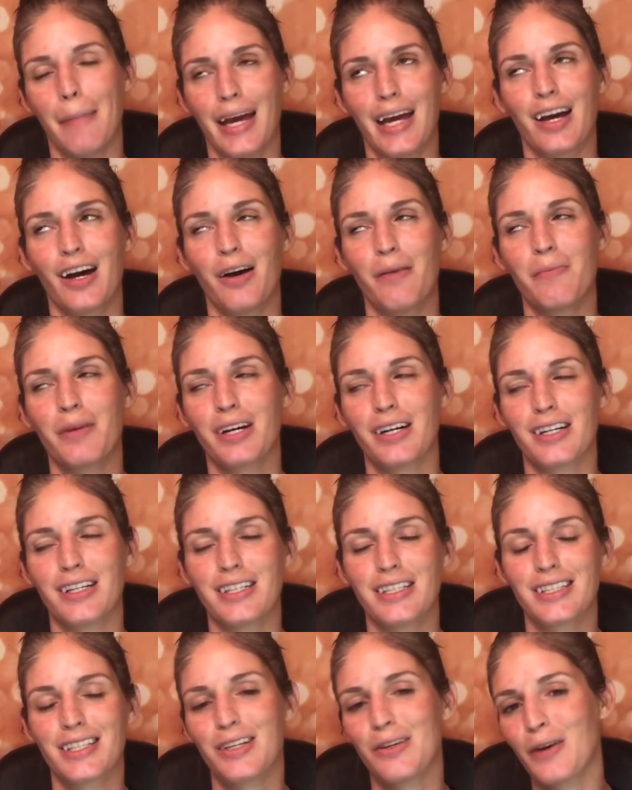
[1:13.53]
makeup
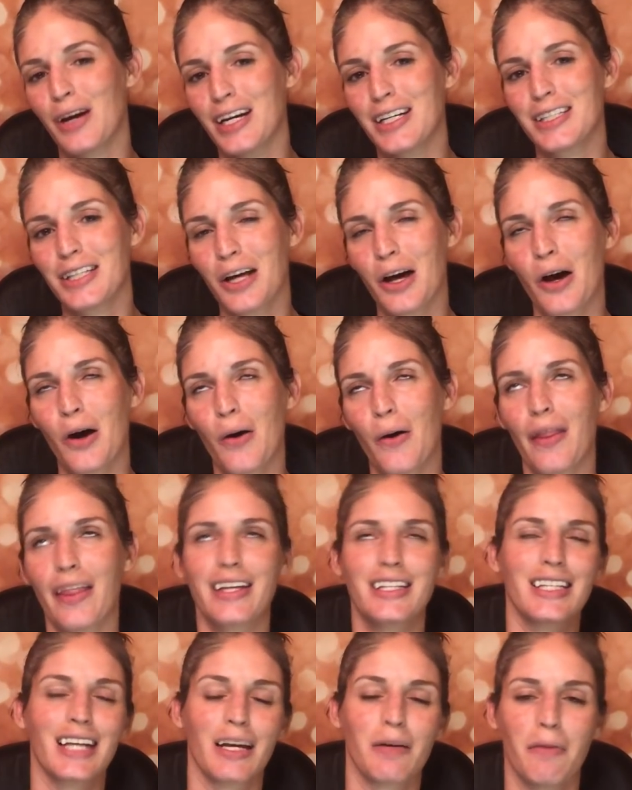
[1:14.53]
because you guys know
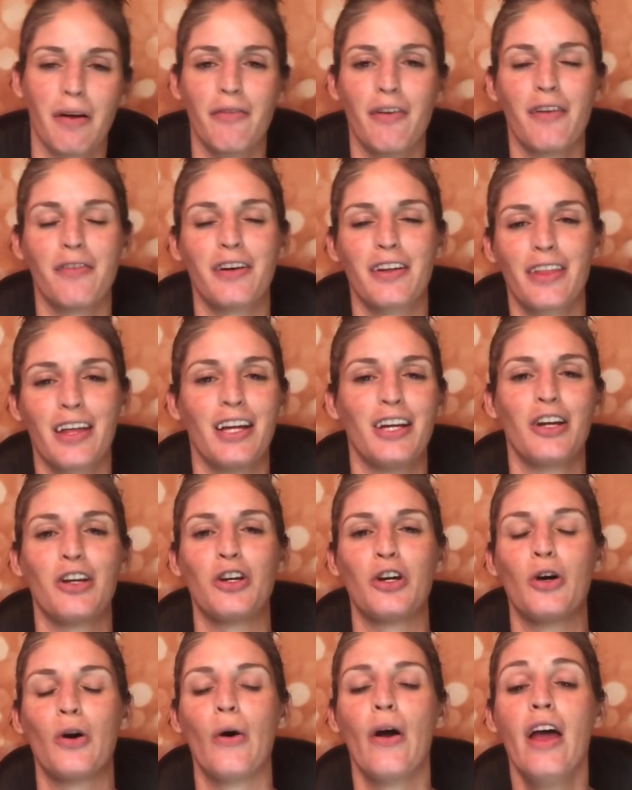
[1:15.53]
that's like my favorite thing to
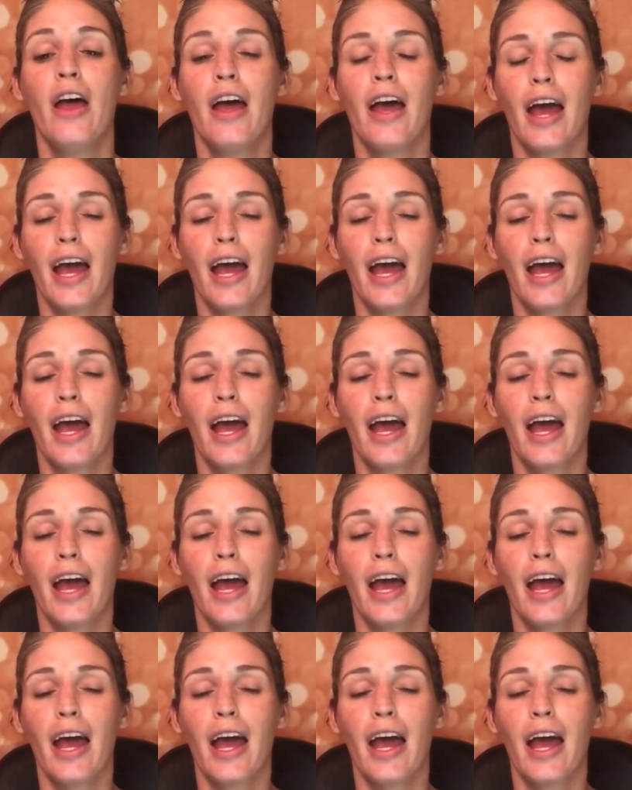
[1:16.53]
do.